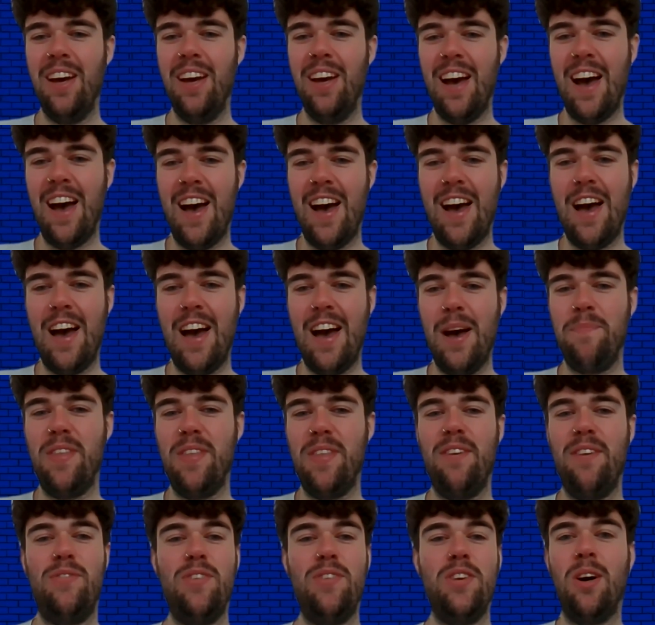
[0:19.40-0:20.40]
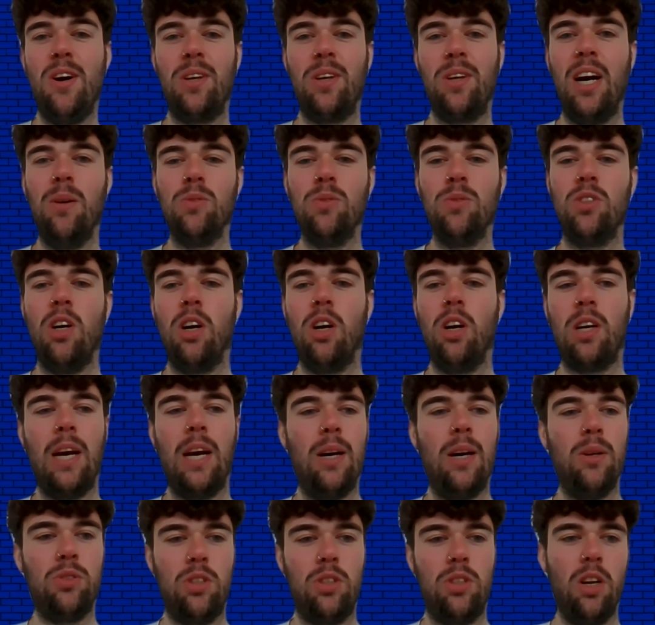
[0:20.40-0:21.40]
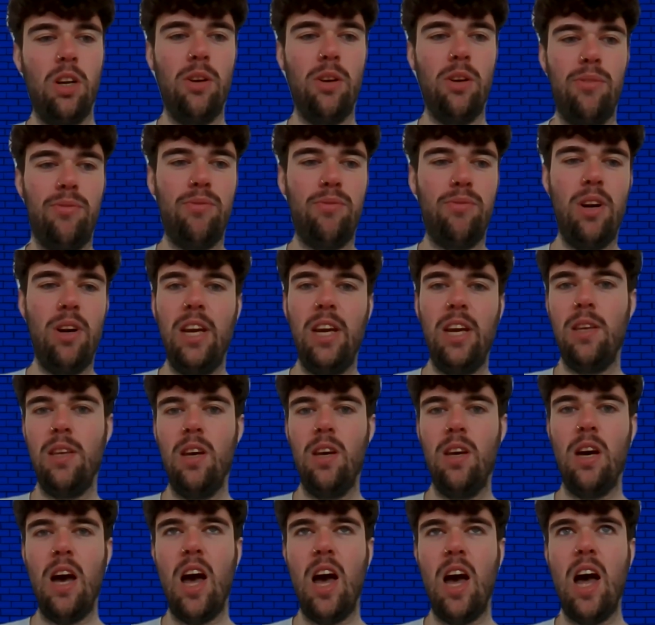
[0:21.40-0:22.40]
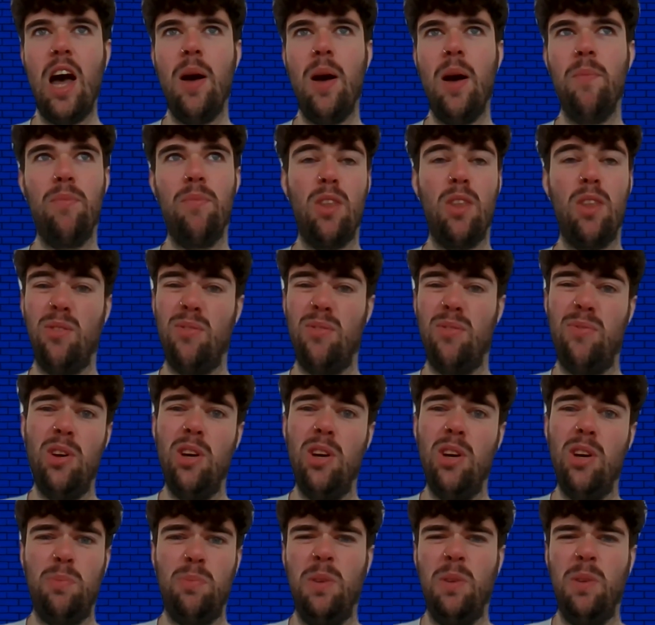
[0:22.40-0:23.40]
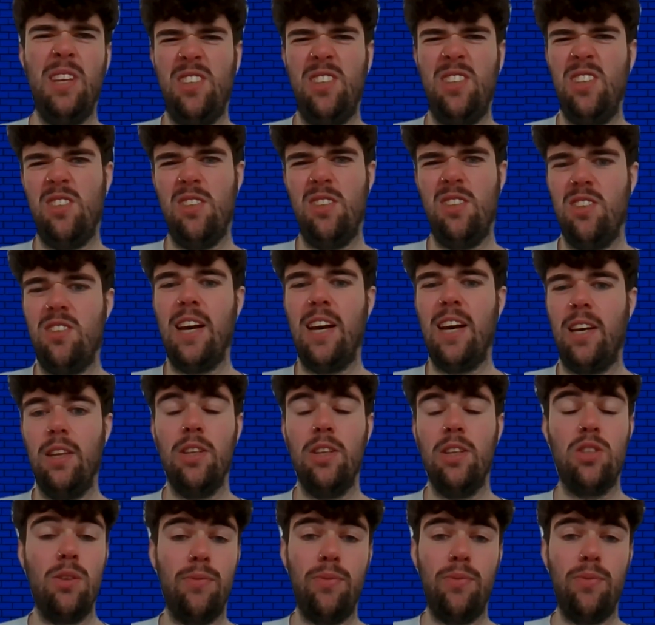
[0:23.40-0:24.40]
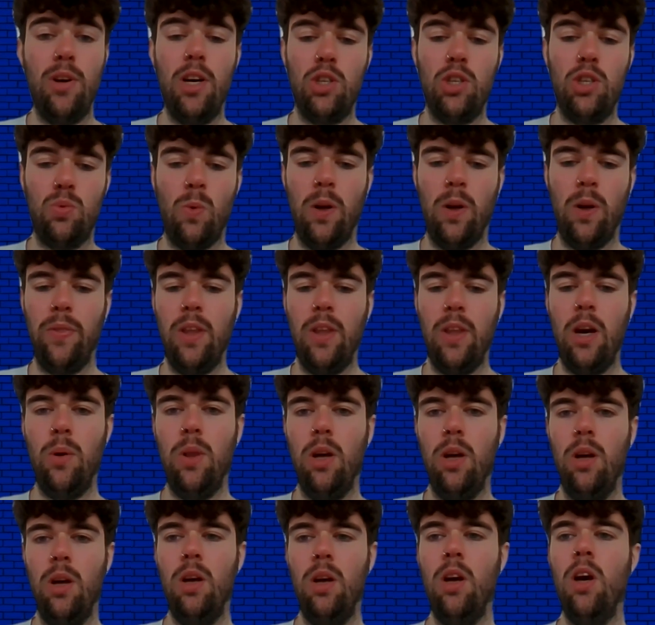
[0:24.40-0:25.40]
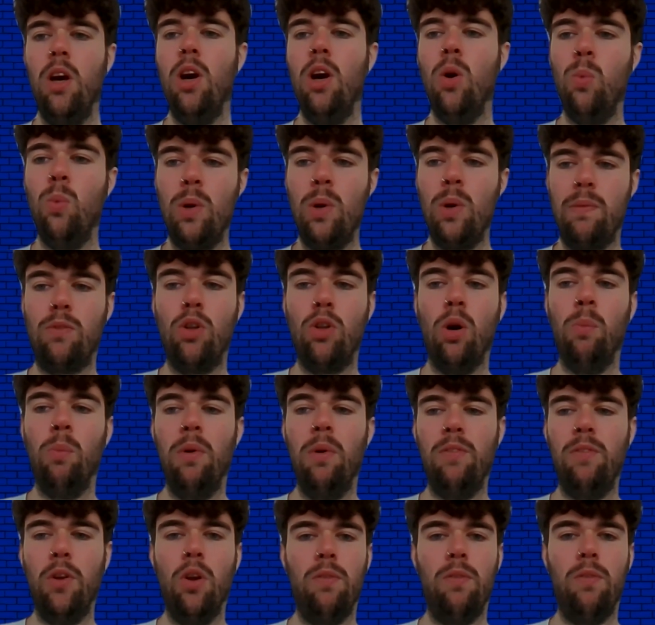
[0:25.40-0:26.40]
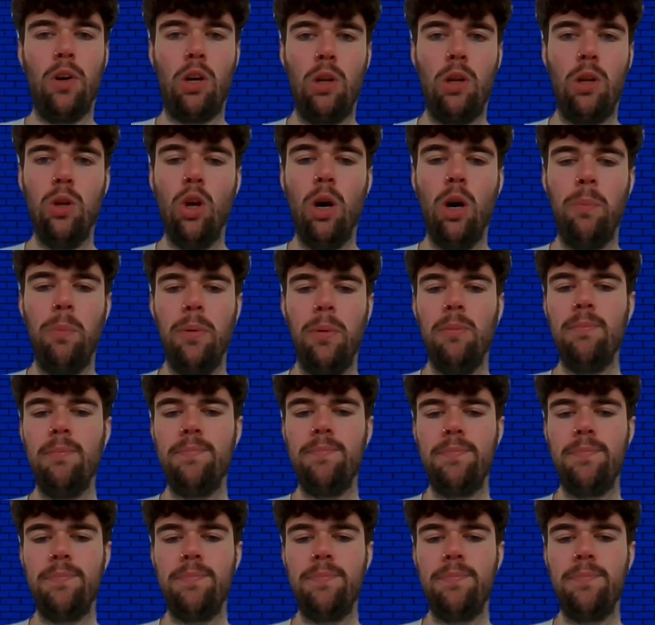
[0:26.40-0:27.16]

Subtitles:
If you don't count Tarkowski on a free, the first, but this is the second. It's the first one, though, that we've done with another club.